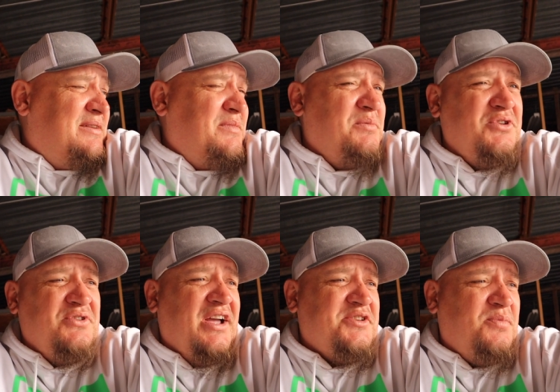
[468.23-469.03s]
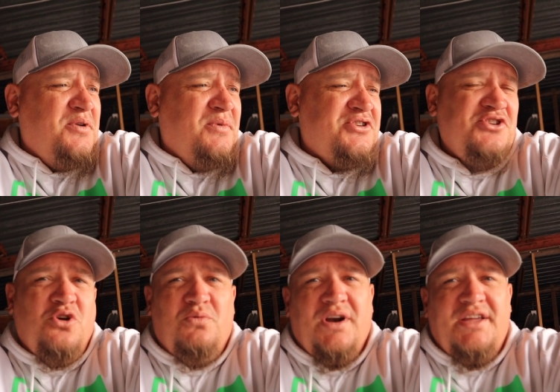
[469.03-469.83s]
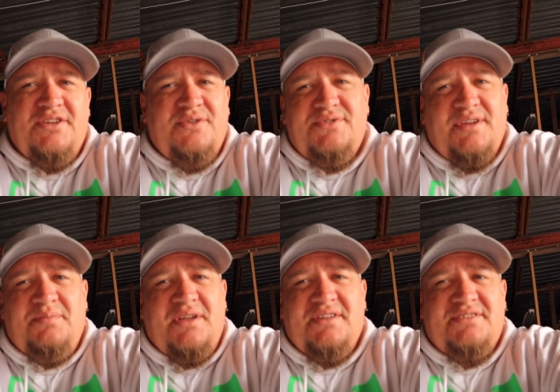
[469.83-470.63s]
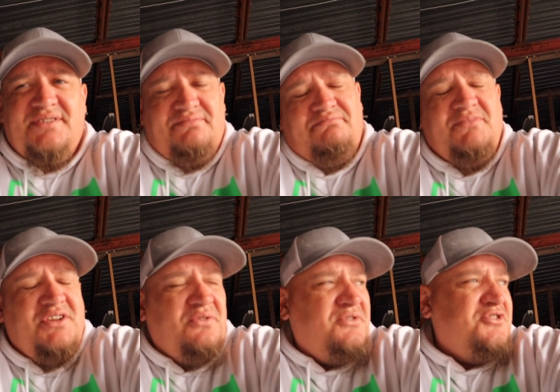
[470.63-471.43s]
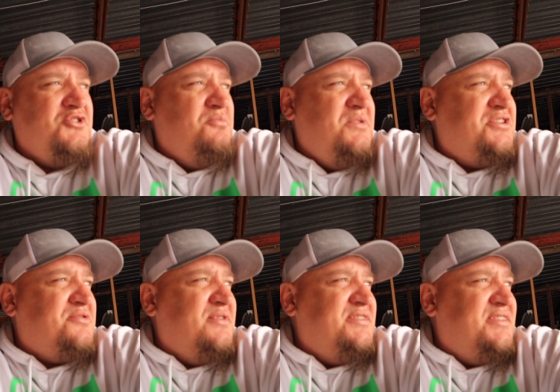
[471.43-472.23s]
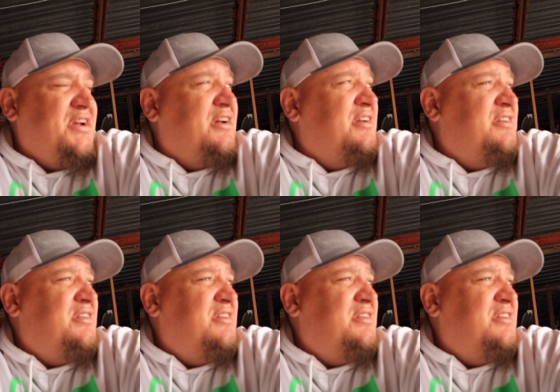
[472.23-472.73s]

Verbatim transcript: I mean, you guys pretty much know what I use. I mean, it's, you know, there's no mysteries there.